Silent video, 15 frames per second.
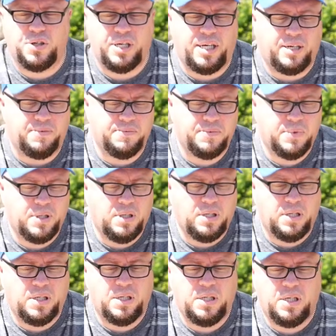yeah,
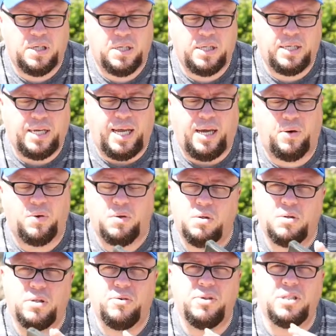now
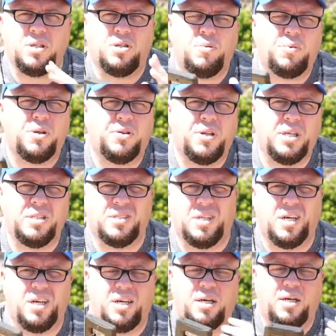there is a couple of things
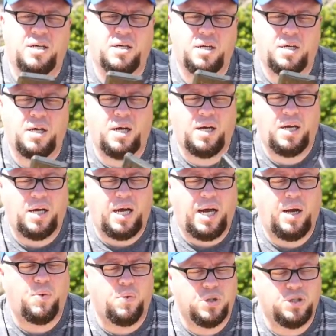that
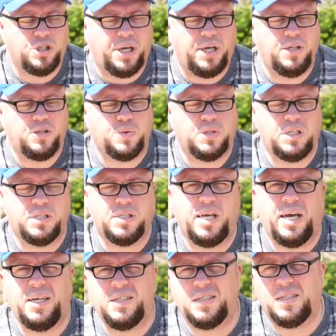I would change with this
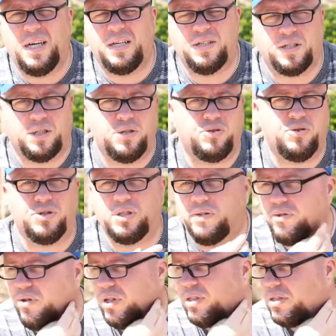case and its
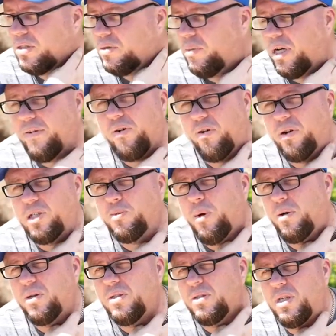constructive criticism, and I've already
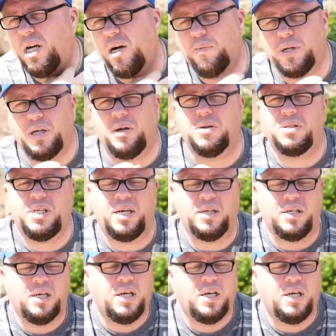spoken to ArmadilloTek.